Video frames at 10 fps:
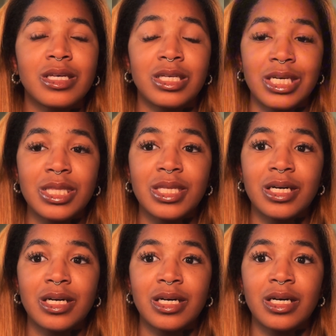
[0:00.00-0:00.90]
Get
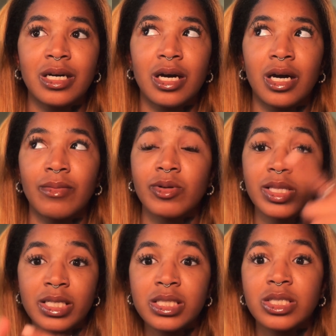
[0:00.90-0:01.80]
the um,
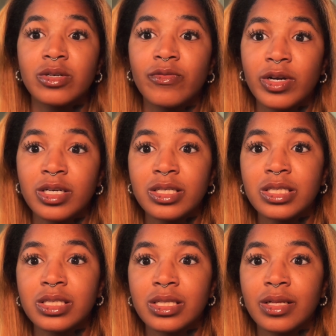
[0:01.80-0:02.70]
cleanser
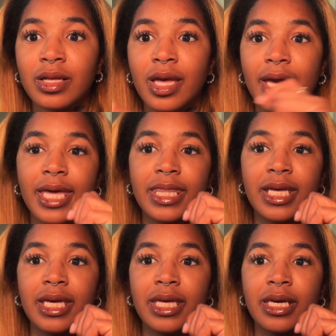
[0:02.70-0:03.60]
first and
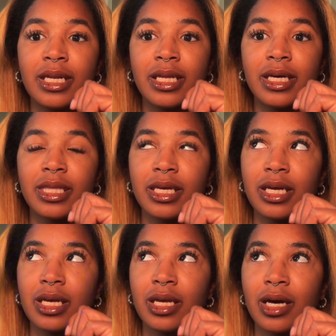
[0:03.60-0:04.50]
then
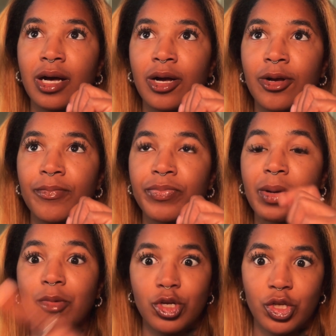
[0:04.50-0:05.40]
the um,
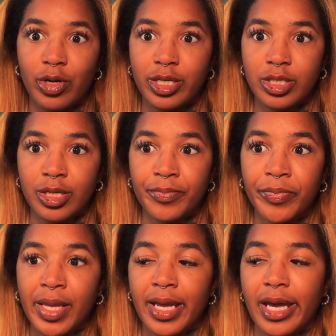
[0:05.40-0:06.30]
moisturizer
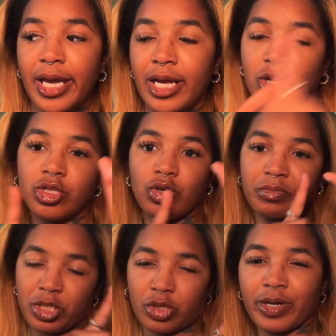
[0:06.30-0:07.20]
and I'll show a
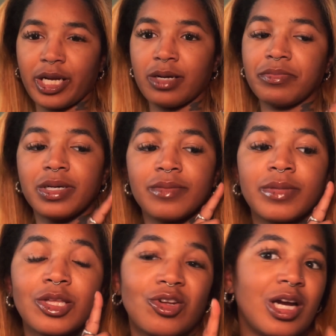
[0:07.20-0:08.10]
picture right here
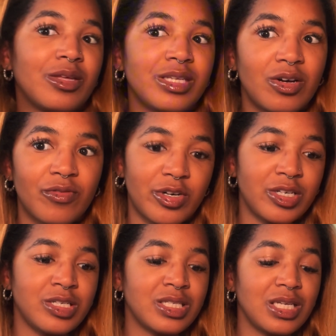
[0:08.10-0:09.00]
but try those out
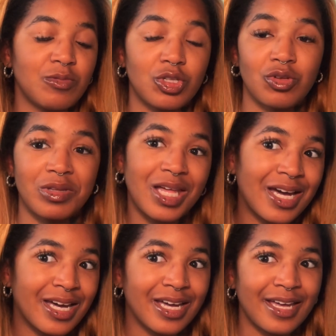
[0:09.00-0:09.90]
first see what you
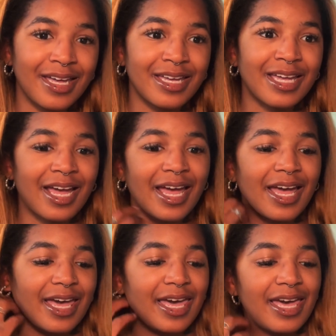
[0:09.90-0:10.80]
like
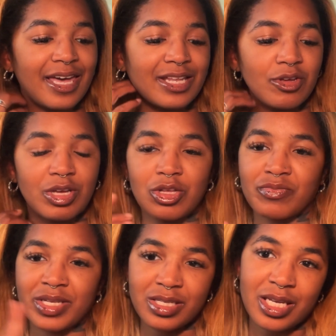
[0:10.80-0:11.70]
and you can use
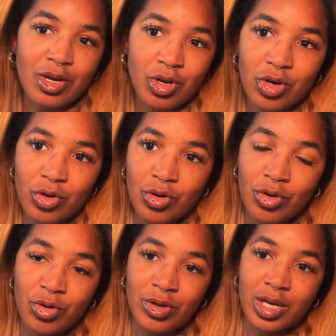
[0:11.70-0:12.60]
my discount
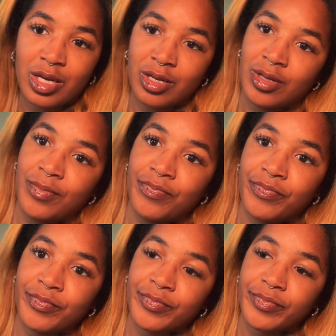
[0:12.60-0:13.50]
code
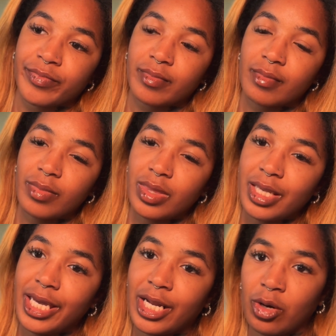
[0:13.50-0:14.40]
um,
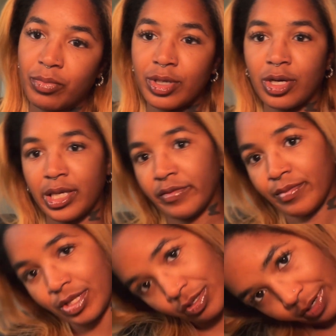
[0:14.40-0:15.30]
and I'll put all the
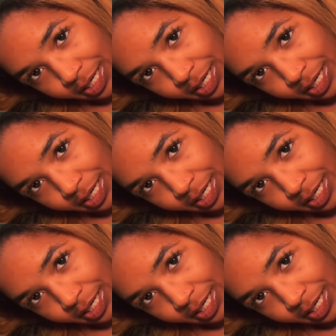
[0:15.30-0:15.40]
information right